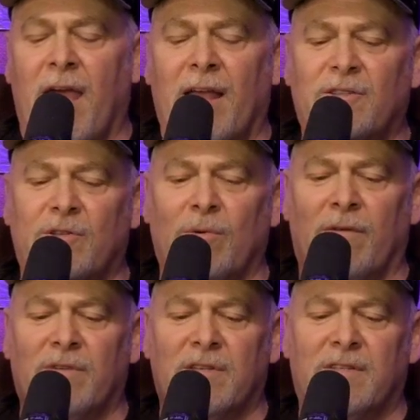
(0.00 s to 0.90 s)
And so we
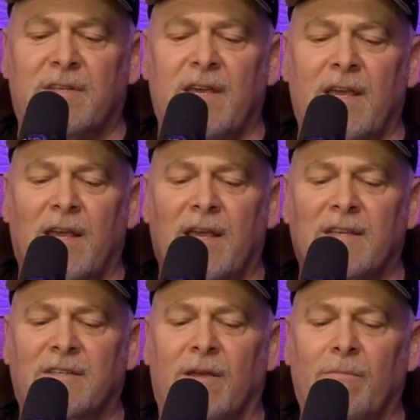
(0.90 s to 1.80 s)
have to see
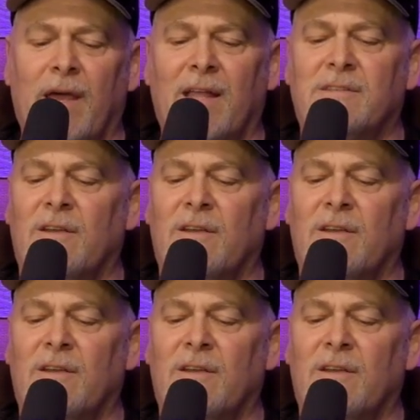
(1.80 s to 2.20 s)
his commands.